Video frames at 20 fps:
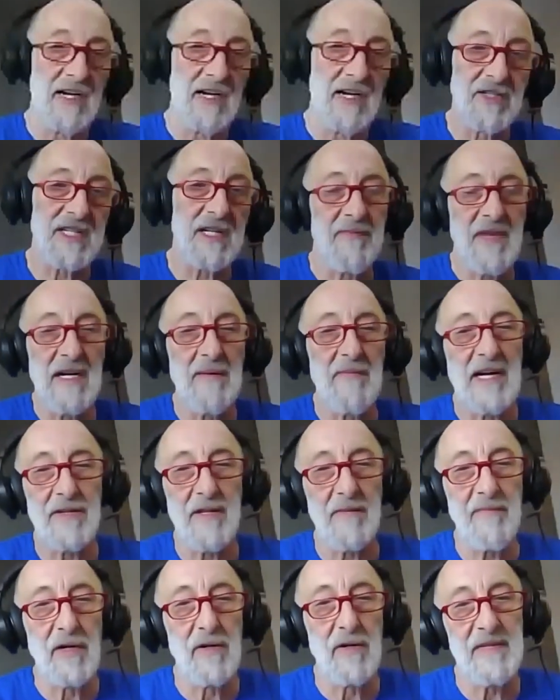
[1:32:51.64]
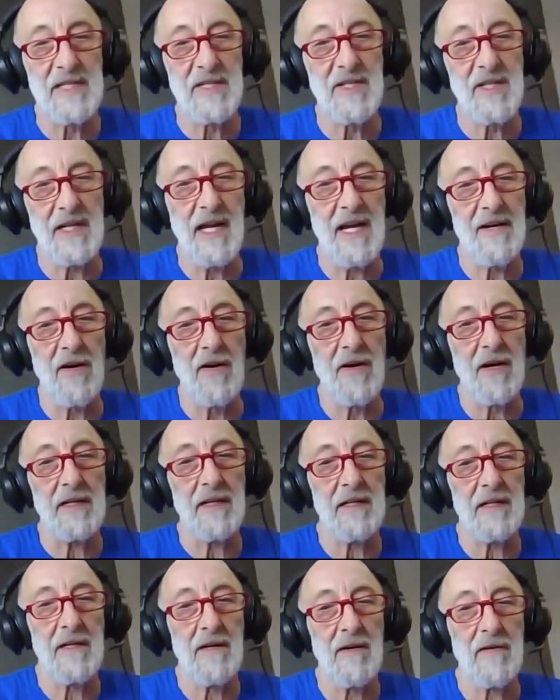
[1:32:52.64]
here's something about the pyramids in Antarctica,
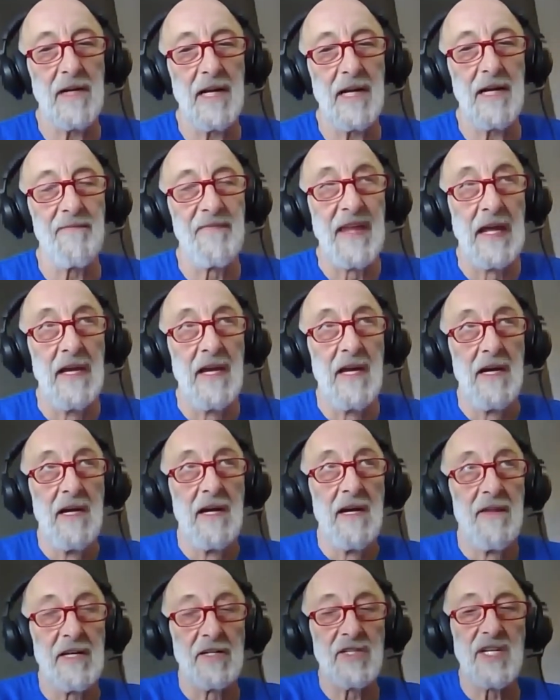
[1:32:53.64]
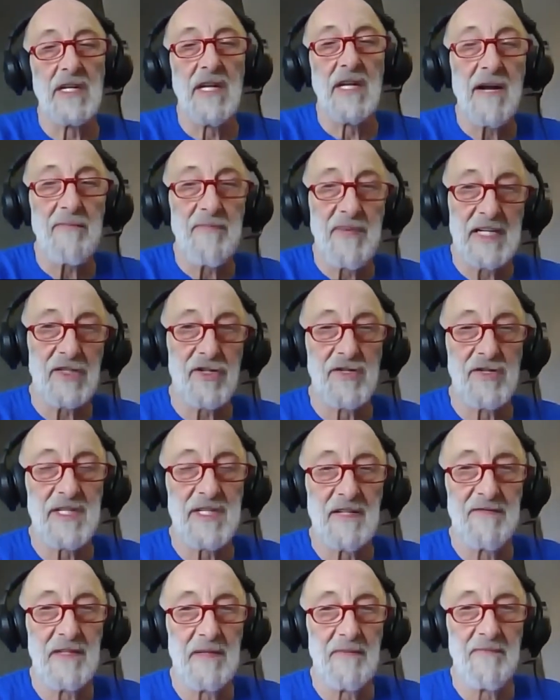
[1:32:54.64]
okay? There's a lot of pictures
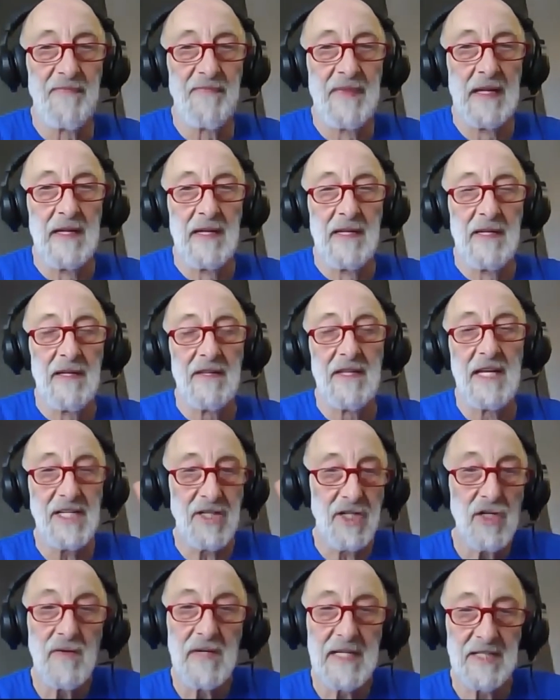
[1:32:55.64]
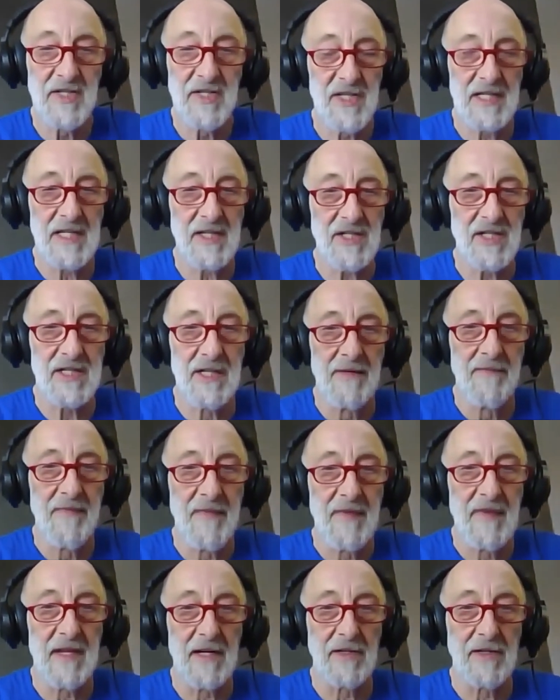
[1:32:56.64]
of them. They do exist.
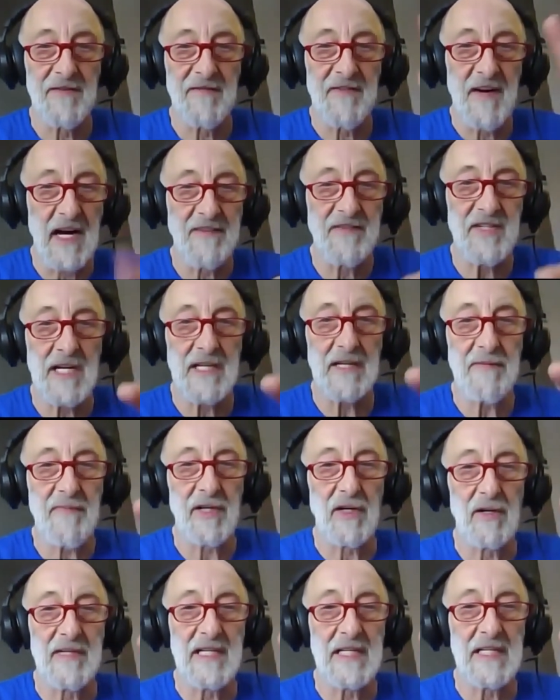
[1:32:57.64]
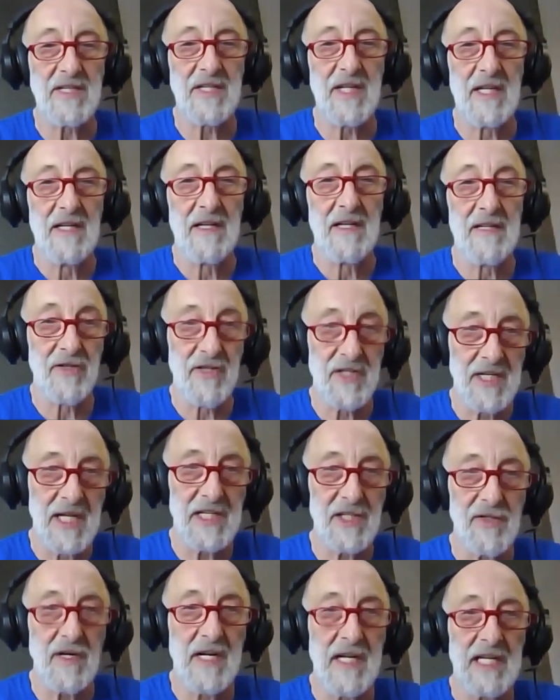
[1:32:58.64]
There's 5-sided pyramids, there's
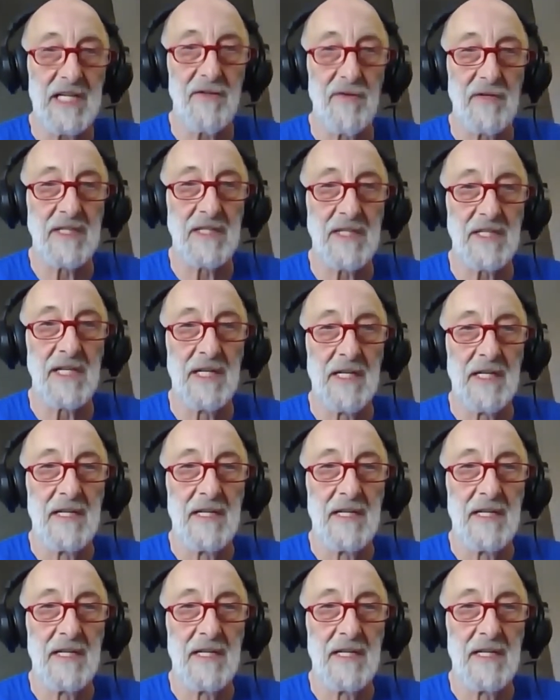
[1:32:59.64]
tetrahedrons,